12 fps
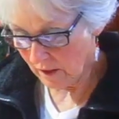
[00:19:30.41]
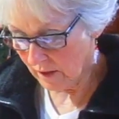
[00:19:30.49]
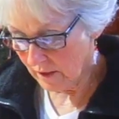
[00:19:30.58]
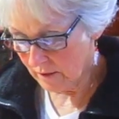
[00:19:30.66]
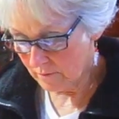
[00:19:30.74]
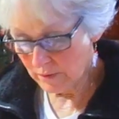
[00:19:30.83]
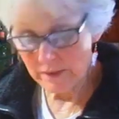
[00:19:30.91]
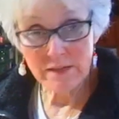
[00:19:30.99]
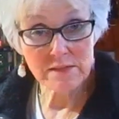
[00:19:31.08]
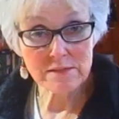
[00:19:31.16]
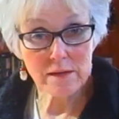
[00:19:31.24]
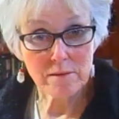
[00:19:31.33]
Uh,
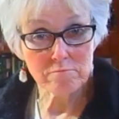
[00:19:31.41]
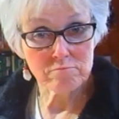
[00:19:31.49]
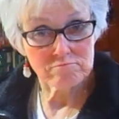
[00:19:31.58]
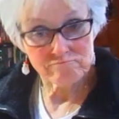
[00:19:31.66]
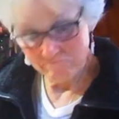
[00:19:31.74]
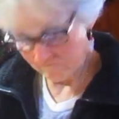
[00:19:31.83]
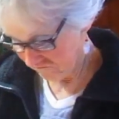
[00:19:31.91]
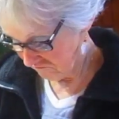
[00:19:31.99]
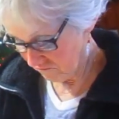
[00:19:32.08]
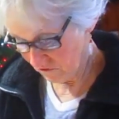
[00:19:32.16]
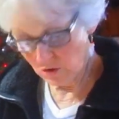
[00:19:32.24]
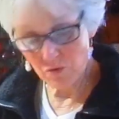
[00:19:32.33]
because I'm
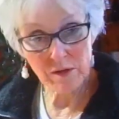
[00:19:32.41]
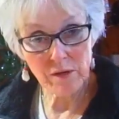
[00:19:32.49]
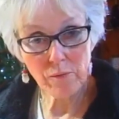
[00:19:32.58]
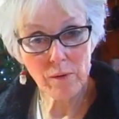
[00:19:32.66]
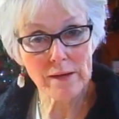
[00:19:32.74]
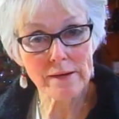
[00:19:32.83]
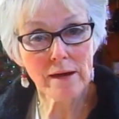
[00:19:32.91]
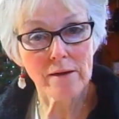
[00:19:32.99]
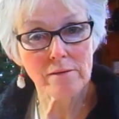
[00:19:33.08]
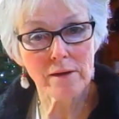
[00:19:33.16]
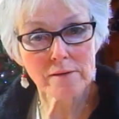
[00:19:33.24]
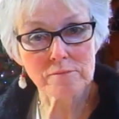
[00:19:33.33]
doing it right
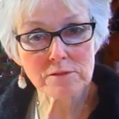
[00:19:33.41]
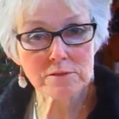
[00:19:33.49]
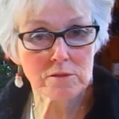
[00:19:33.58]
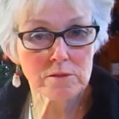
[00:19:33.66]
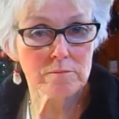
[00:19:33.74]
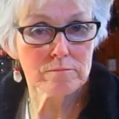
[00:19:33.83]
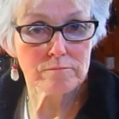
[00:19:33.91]
now, I'm just going to